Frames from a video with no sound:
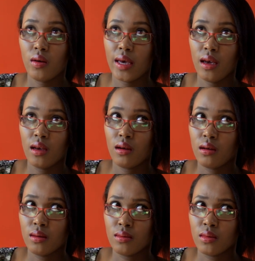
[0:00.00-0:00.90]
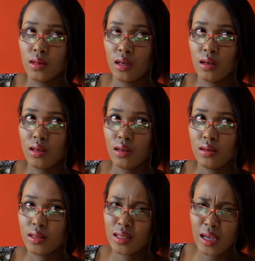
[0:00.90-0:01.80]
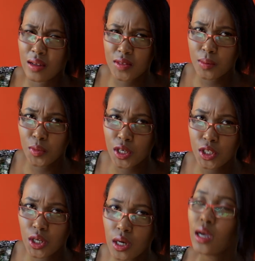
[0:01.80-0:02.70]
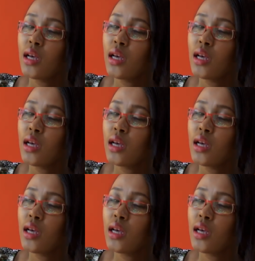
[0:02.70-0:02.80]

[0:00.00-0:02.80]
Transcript: okay, um, does he have temperature?